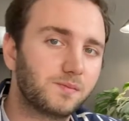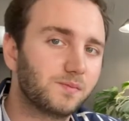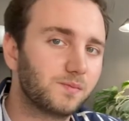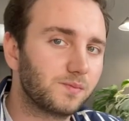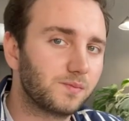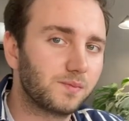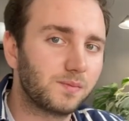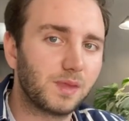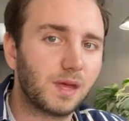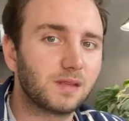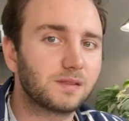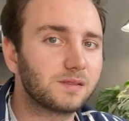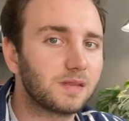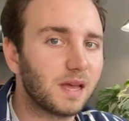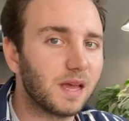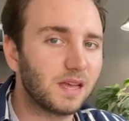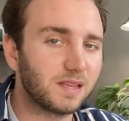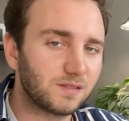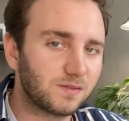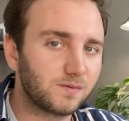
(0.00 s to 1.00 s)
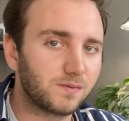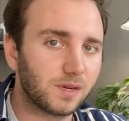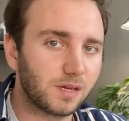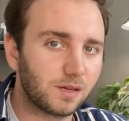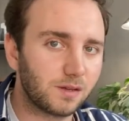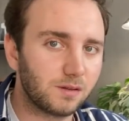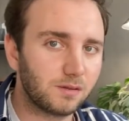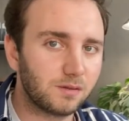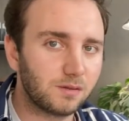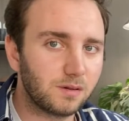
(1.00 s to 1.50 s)
not as
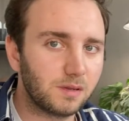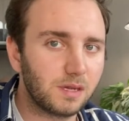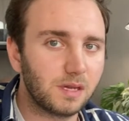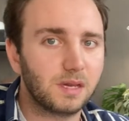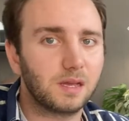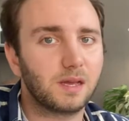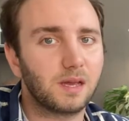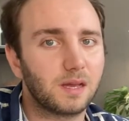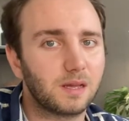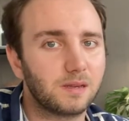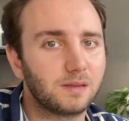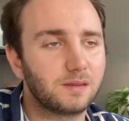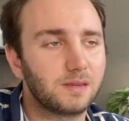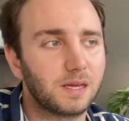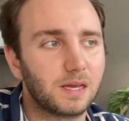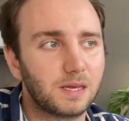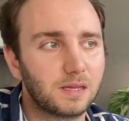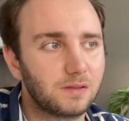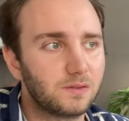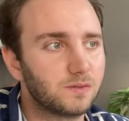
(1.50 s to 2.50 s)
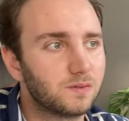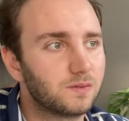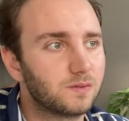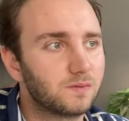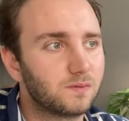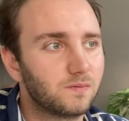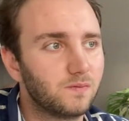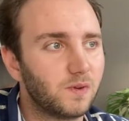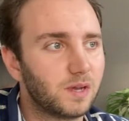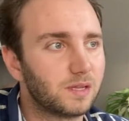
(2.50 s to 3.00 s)
regularly, and
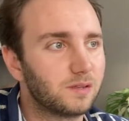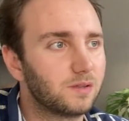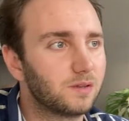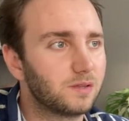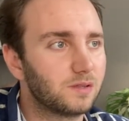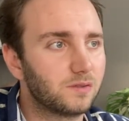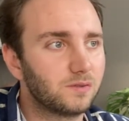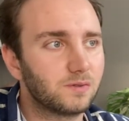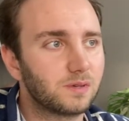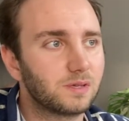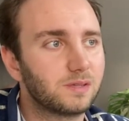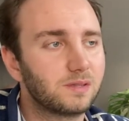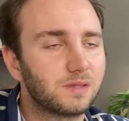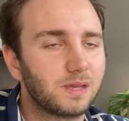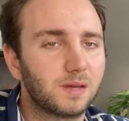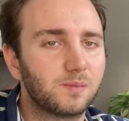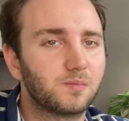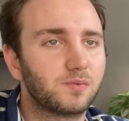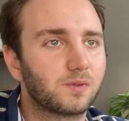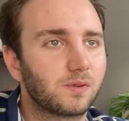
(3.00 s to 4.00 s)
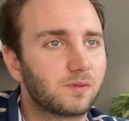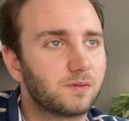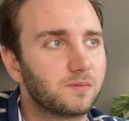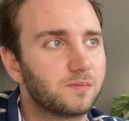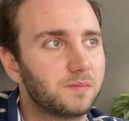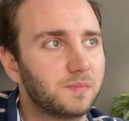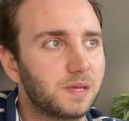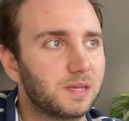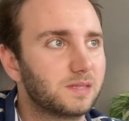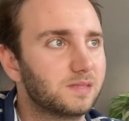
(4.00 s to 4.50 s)
when they do it, they put,
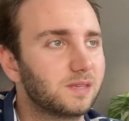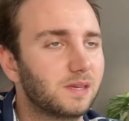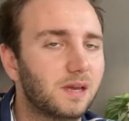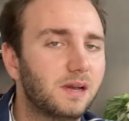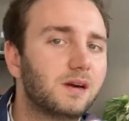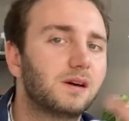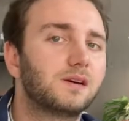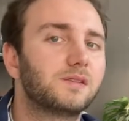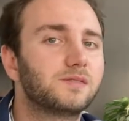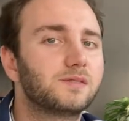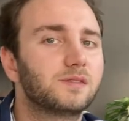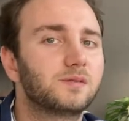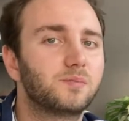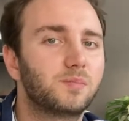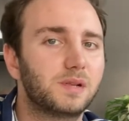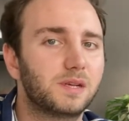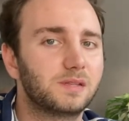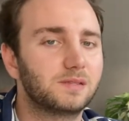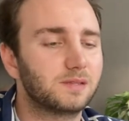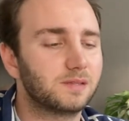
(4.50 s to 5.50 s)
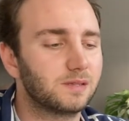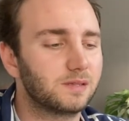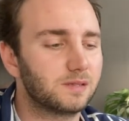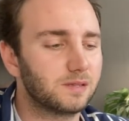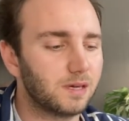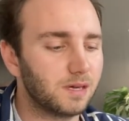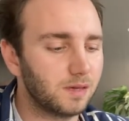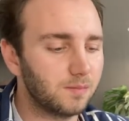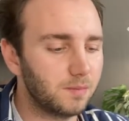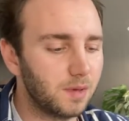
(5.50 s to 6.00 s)
let's say, 100 plants at a
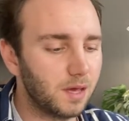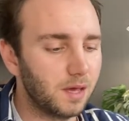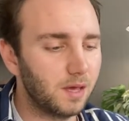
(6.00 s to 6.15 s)
time,